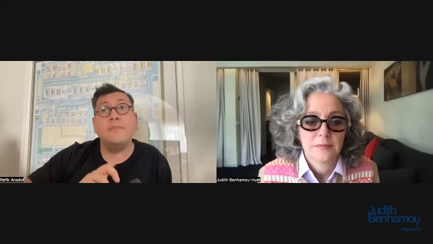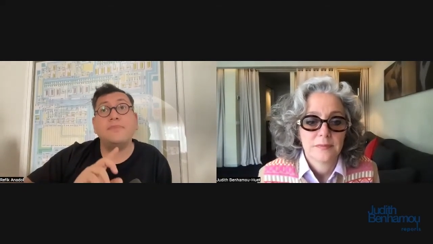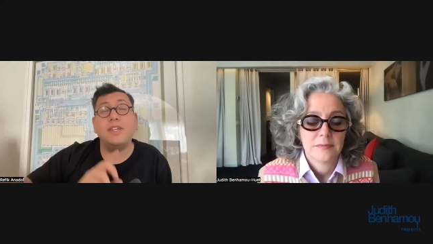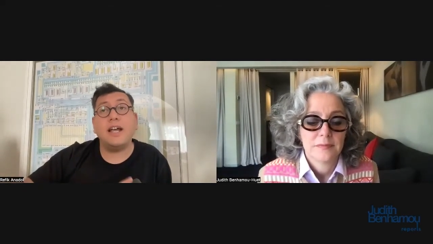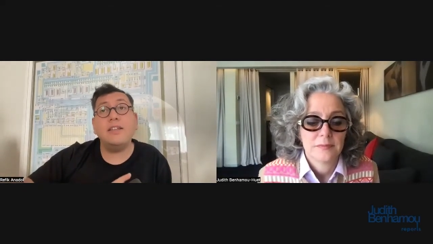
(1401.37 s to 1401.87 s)

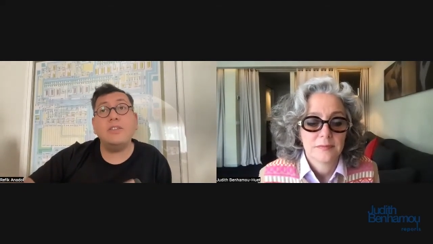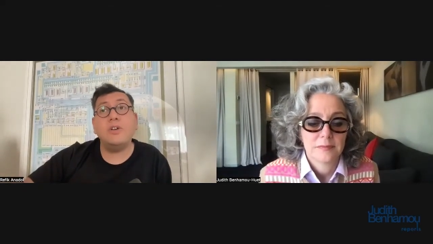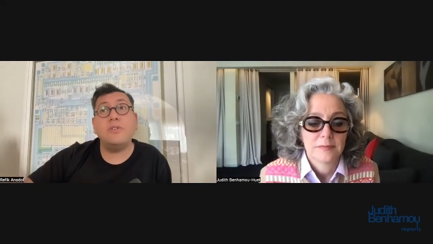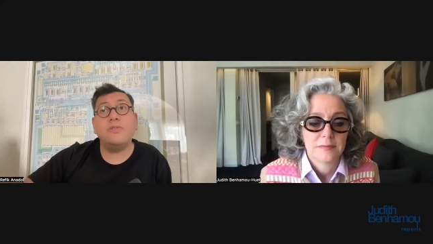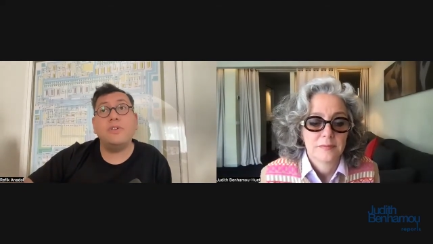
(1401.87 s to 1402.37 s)
Speaker 1: the idea
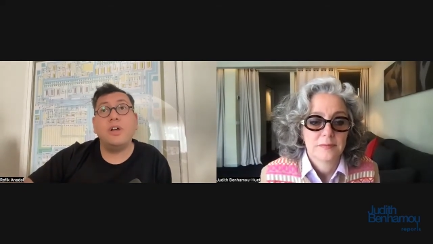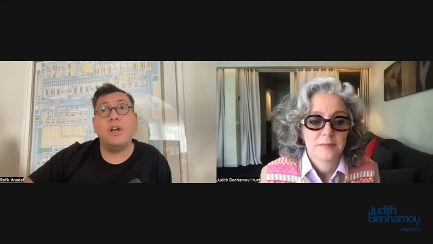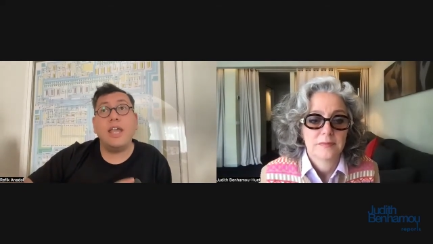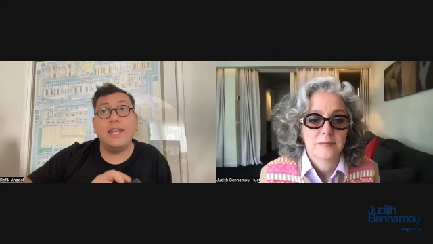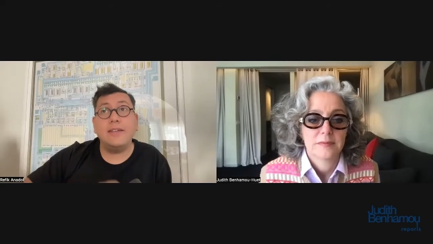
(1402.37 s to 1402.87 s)
of
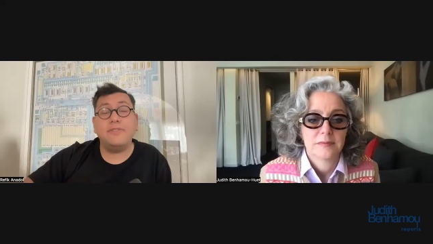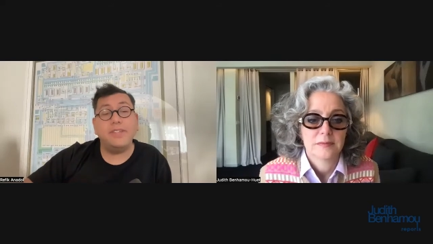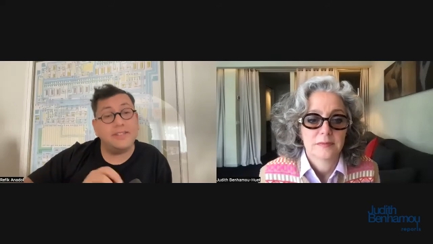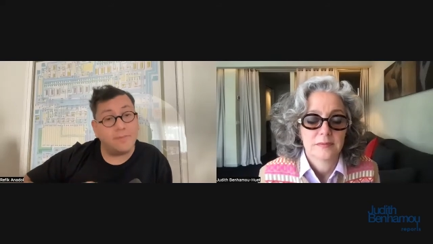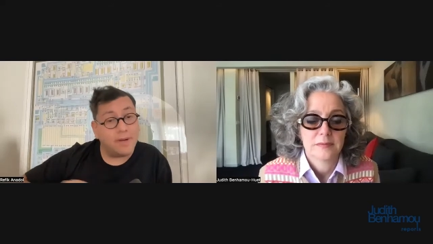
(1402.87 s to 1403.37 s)
NFT
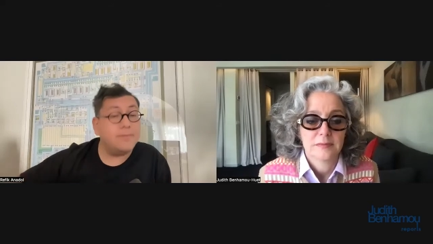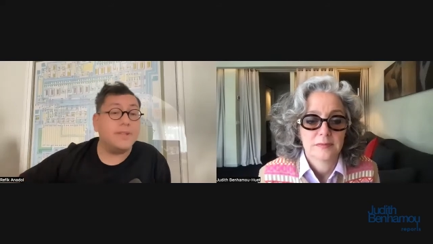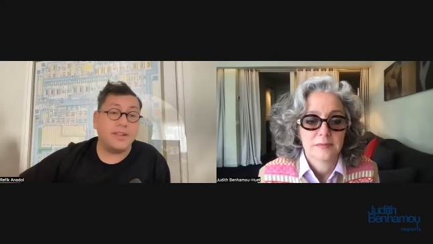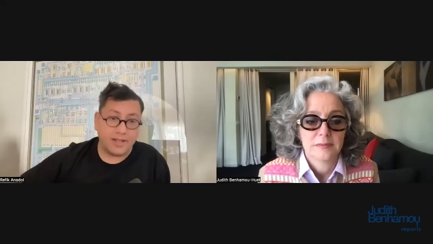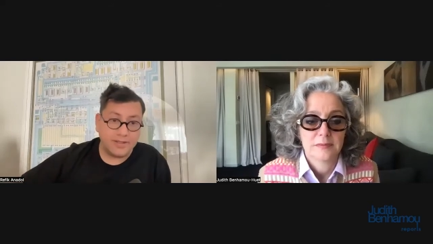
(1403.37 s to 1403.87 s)
as a public
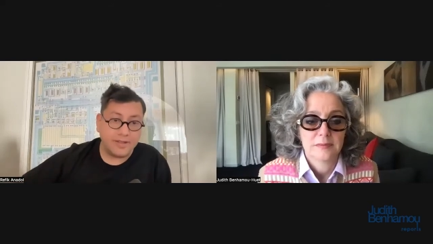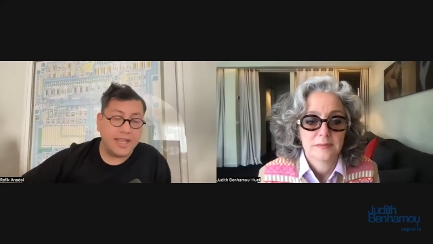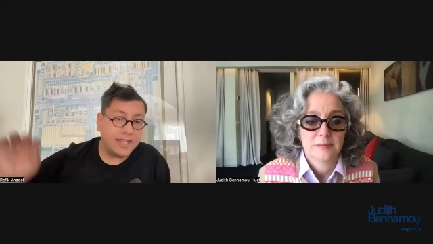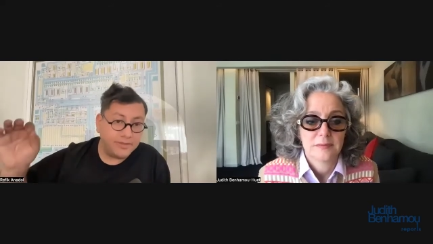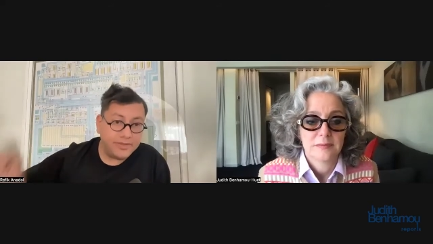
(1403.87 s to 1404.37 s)
art,
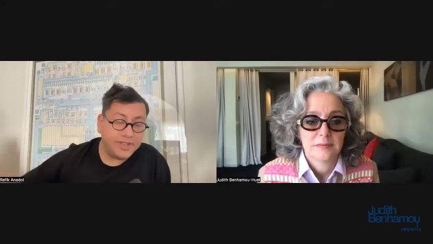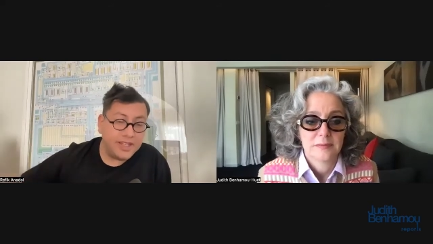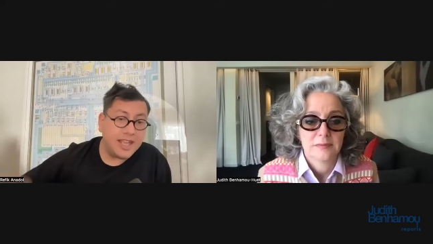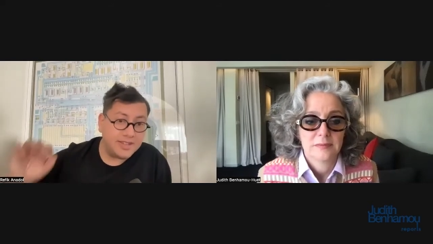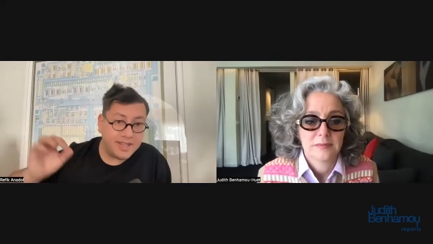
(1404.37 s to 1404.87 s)
NFT
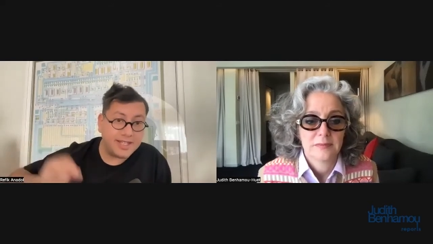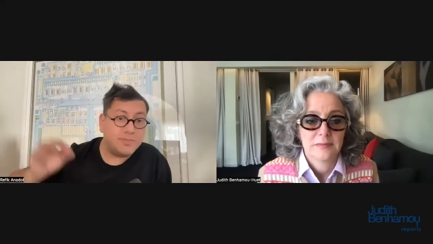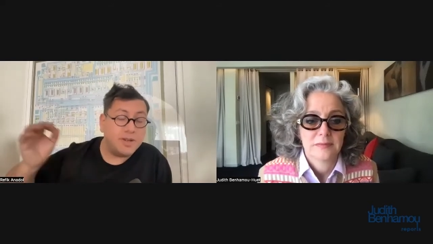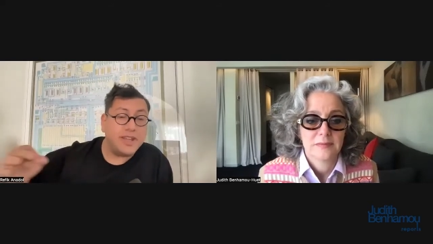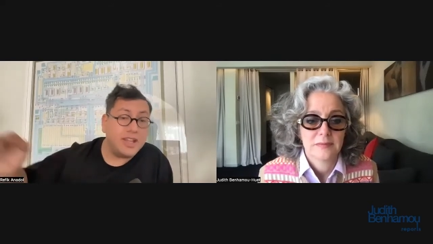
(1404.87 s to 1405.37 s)
as an
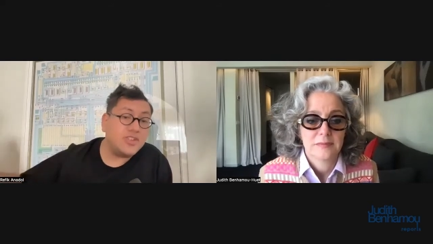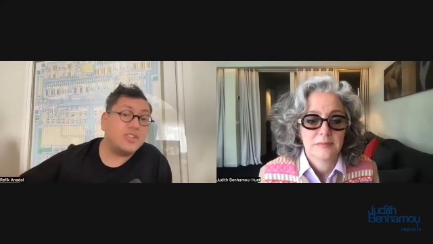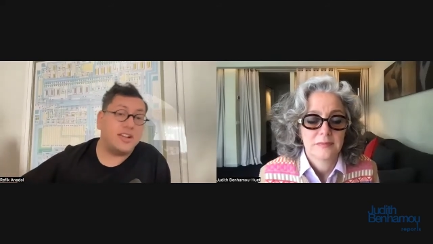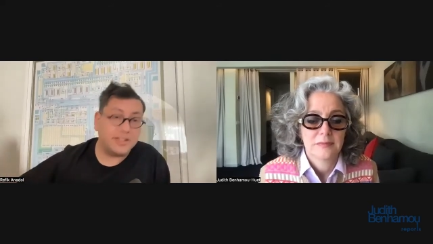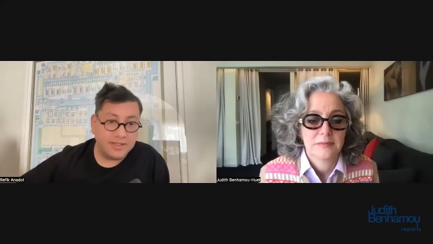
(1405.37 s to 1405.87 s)
experiential
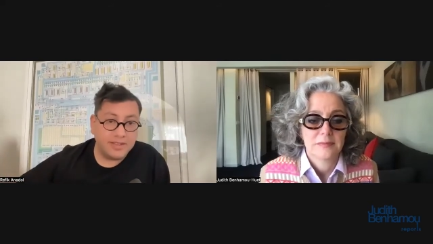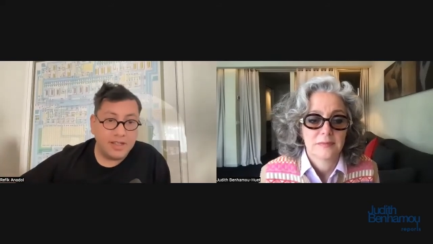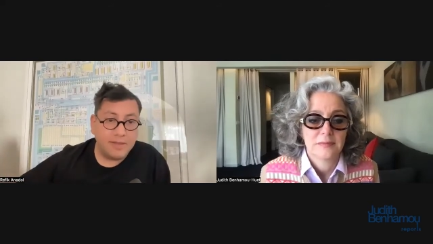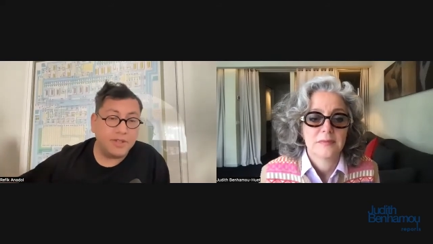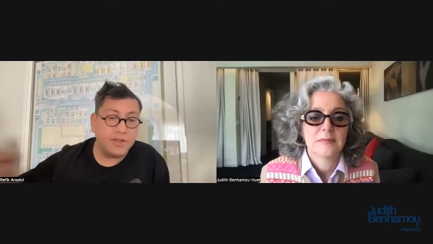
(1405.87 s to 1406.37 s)
art.
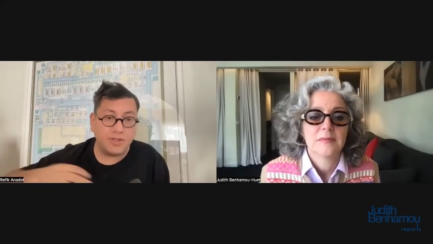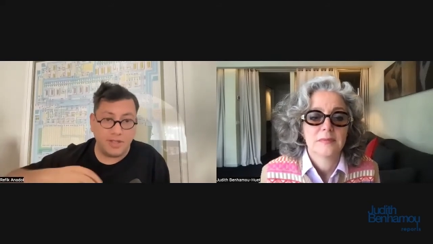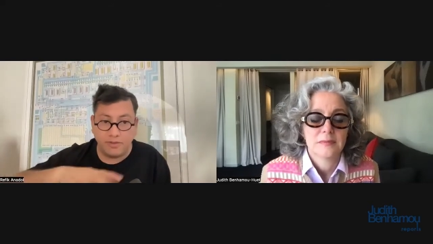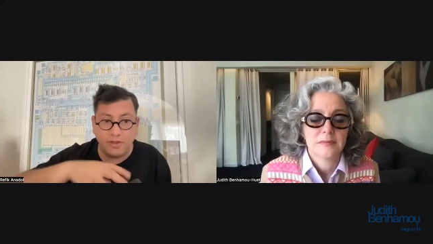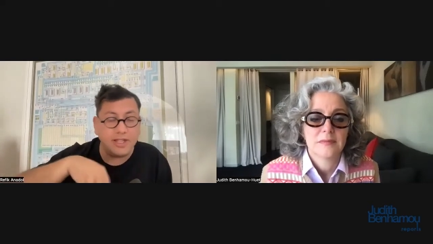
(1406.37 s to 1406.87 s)
Because
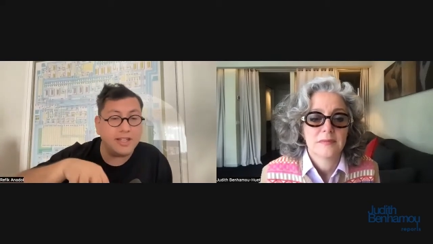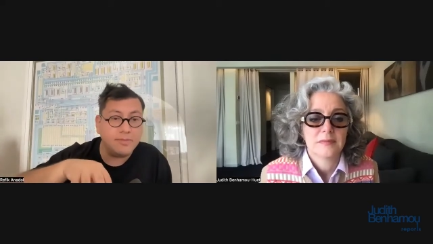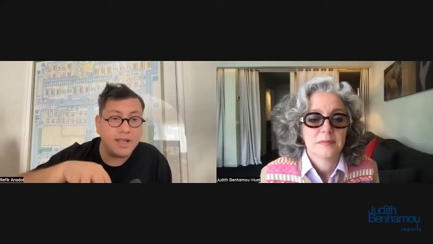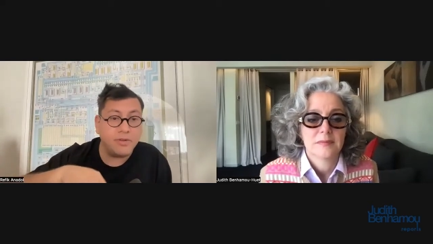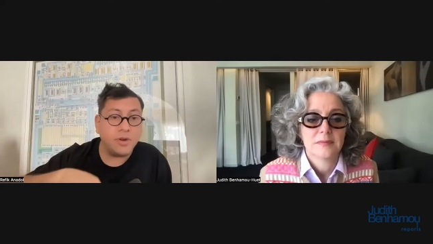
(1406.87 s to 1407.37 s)
if you look at
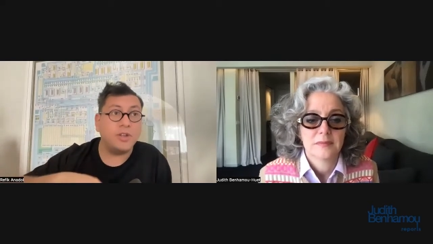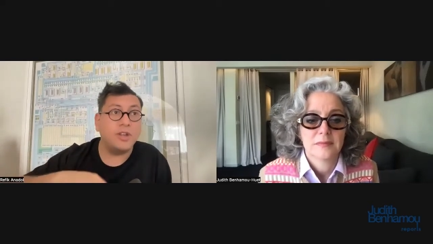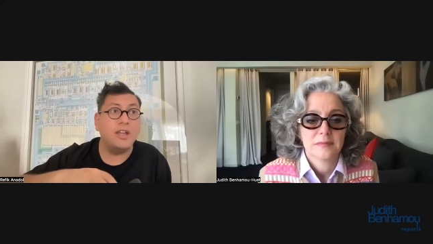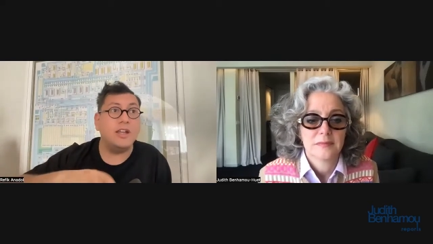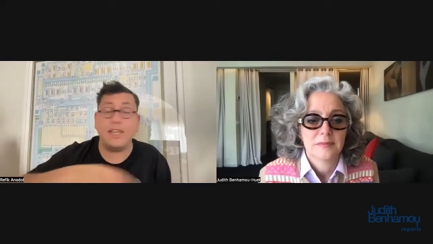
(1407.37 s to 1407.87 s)
my work,
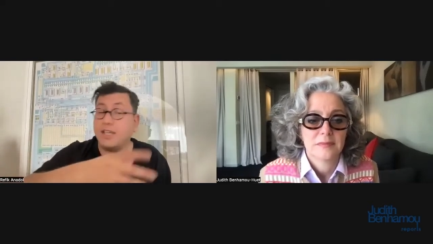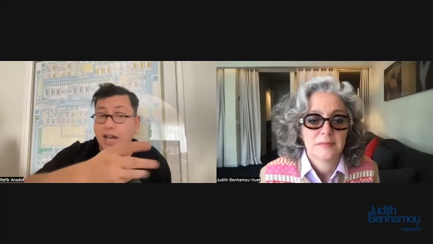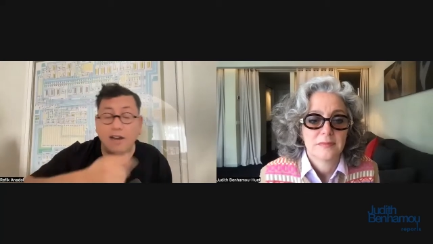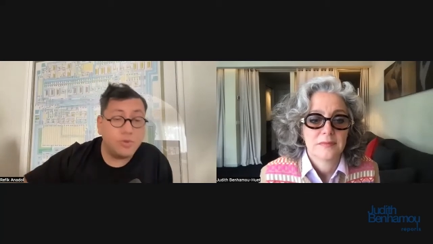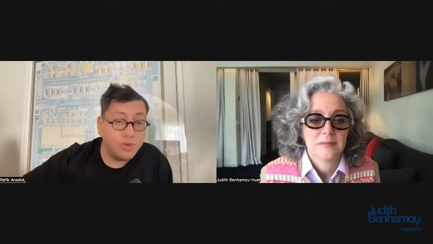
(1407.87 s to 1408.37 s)
like
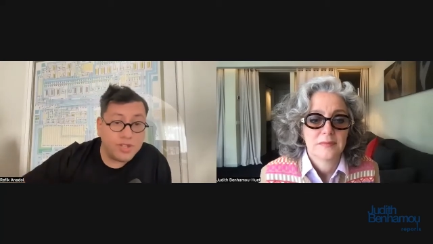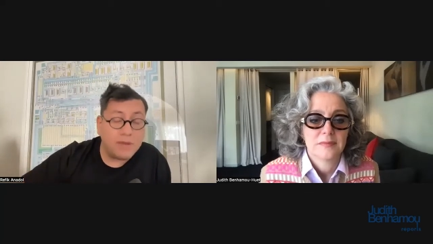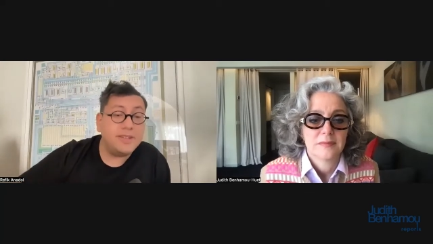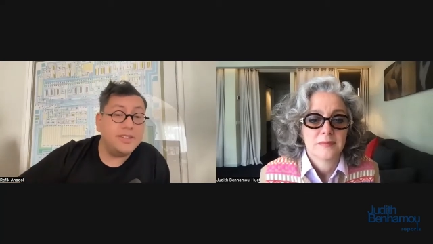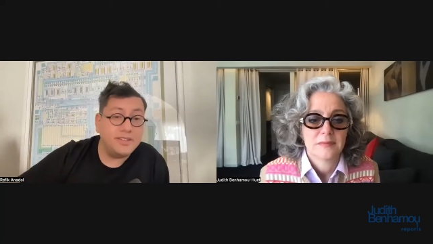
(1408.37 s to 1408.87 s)
how
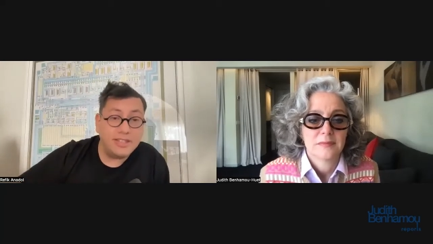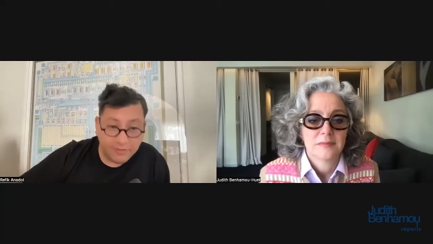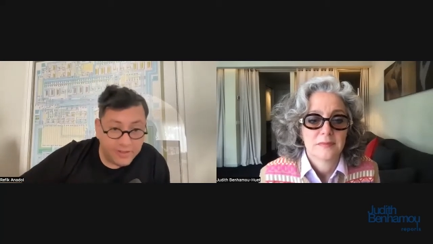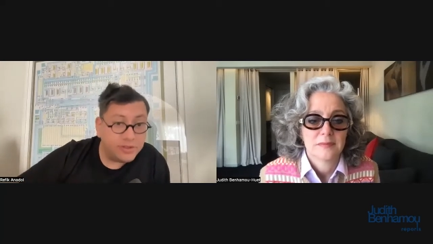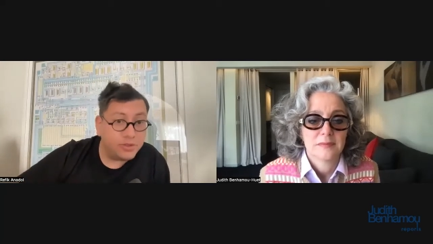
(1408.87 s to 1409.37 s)
Kusama did the
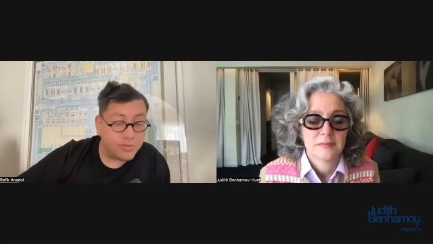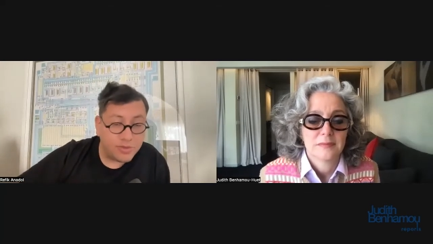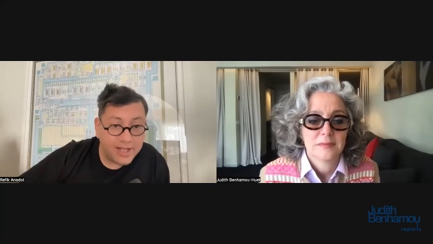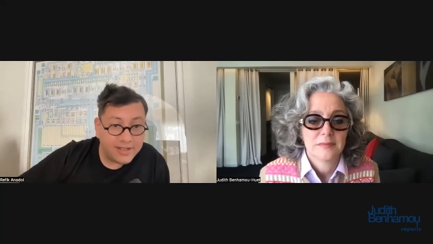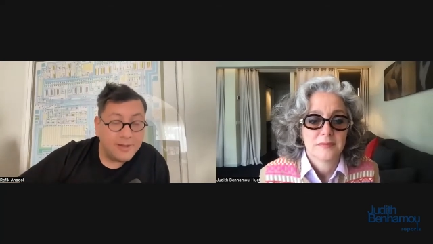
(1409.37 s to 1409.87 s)
Infinity Rooms, right?